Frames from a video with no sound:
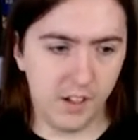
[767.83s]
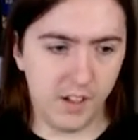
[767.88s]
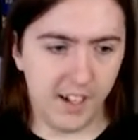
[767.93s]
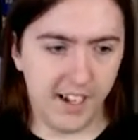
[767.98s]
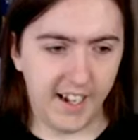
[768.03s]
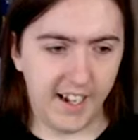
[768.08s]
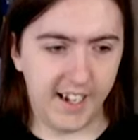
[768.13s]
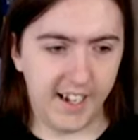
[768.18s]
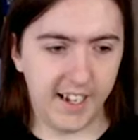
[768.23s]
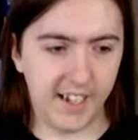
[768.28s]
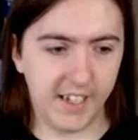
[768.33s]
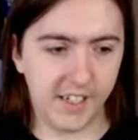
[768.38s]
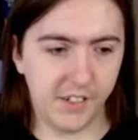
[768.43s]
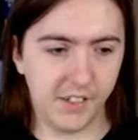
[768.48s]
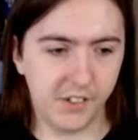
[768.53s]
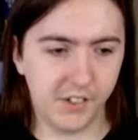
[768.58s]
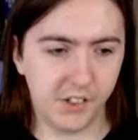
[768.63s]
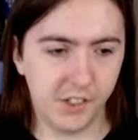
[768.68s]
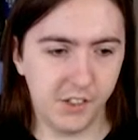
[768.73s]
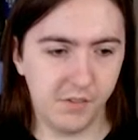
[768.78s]

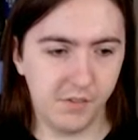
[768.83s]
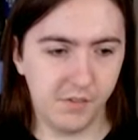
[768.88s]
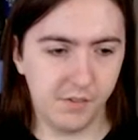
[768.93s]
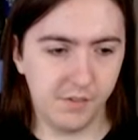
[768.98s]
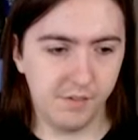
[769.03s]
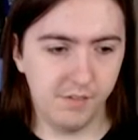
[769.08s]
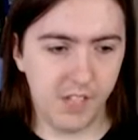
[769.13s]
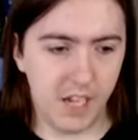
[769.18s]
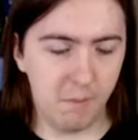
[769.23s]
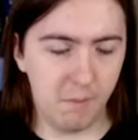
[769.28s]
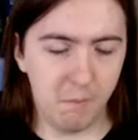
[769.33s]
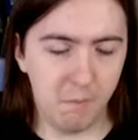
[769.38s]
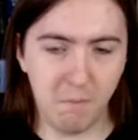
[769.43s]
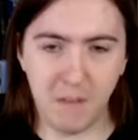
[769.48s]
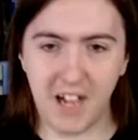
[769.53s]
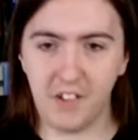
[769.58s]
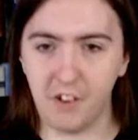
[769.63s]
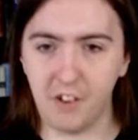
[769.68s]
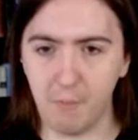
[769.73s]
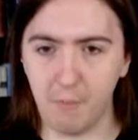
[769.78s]
and their
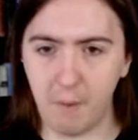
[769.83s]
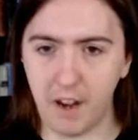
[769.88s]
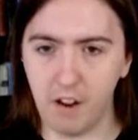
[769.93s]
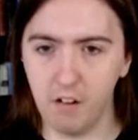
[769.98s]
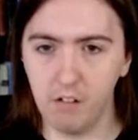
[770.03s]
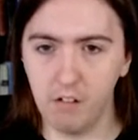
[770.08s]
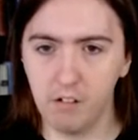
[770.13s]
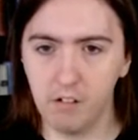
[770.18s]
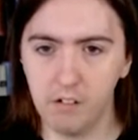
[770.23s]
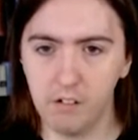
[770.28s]
mass appeal.